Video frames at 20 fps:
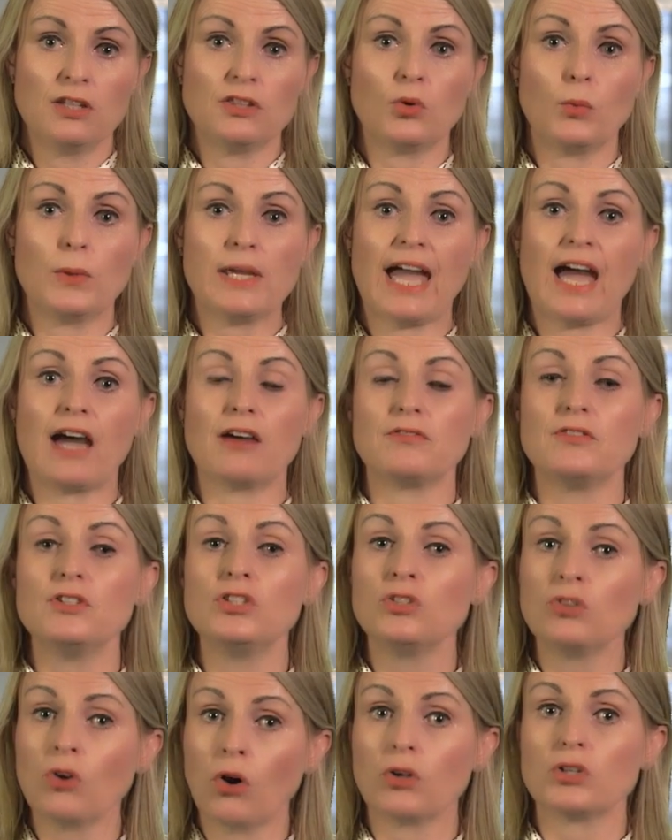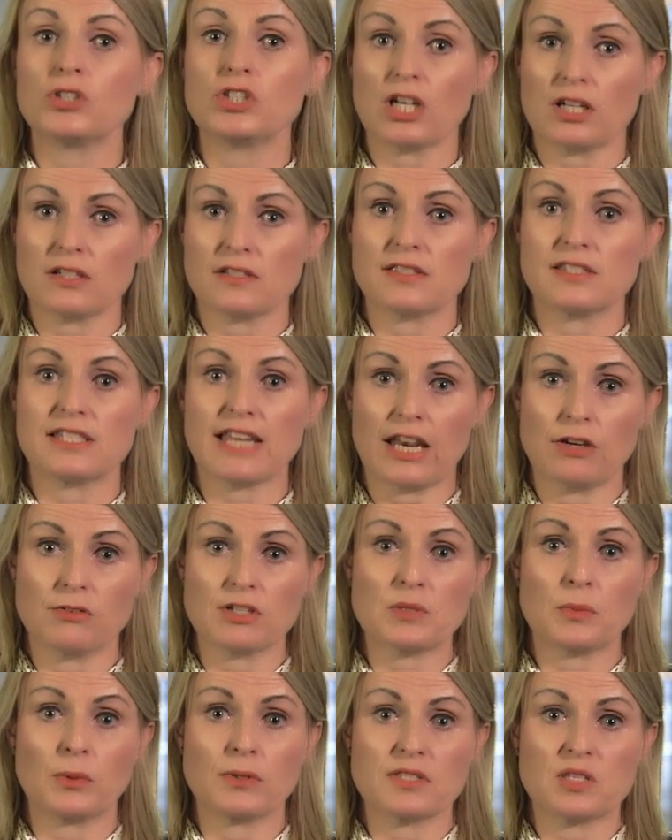that we have not just a
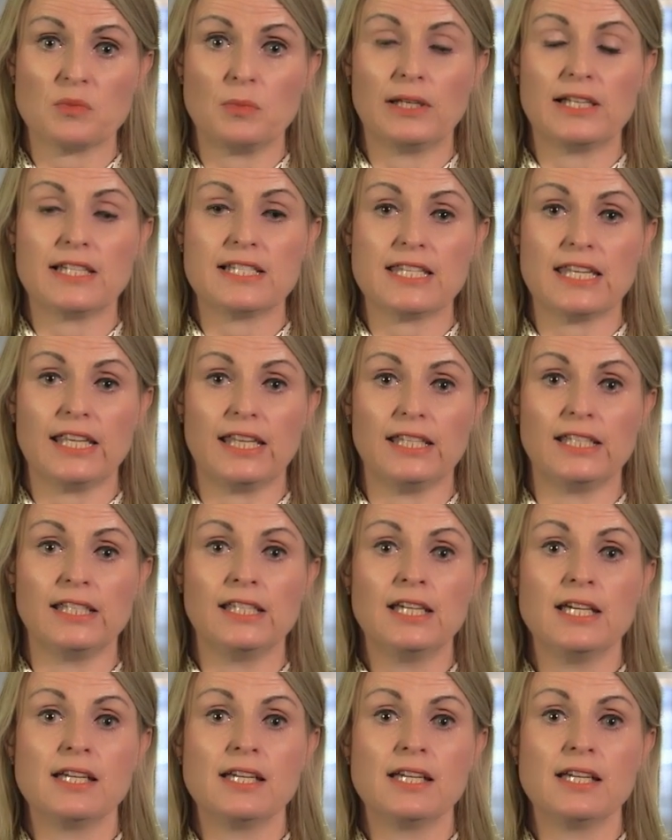responsibility